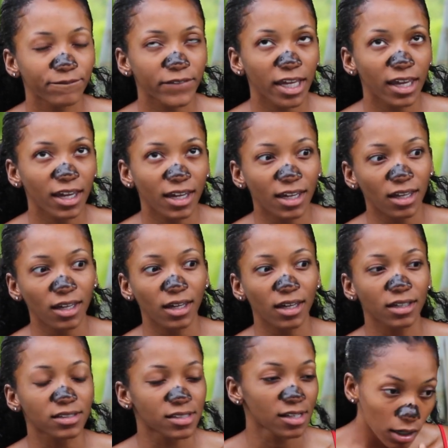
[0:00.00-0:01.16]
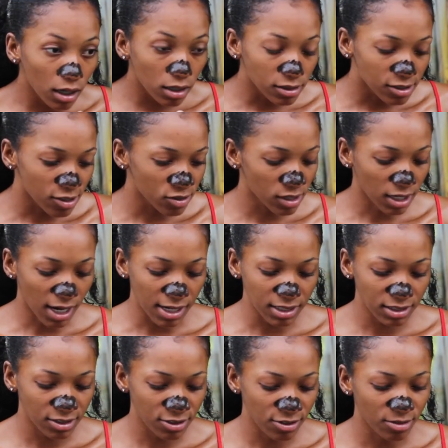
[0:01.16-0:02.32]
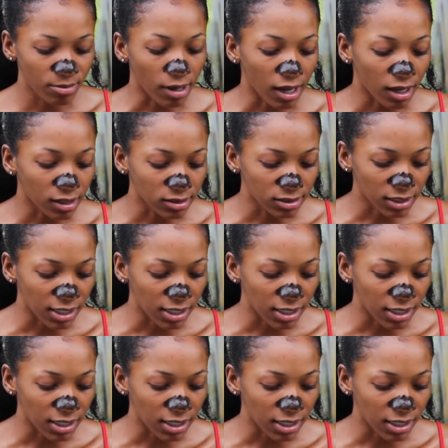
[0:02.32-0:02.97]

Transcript: uh, so I was like, I need to do a mask.